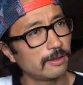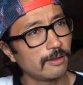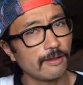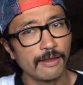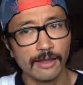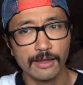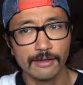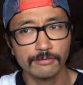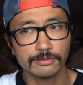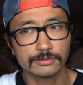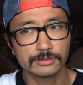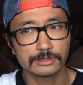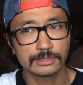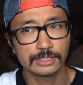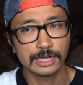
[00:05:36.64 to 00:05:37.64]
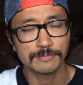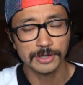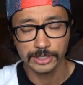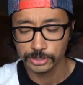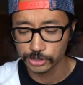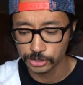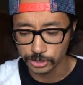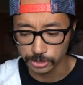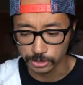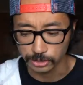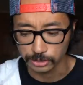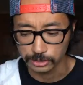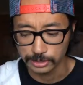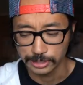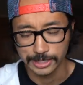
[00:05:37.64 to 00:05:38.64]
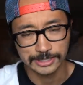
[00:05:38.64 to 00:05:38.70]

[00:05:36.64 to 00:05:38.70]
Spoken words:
have. I'm not sure.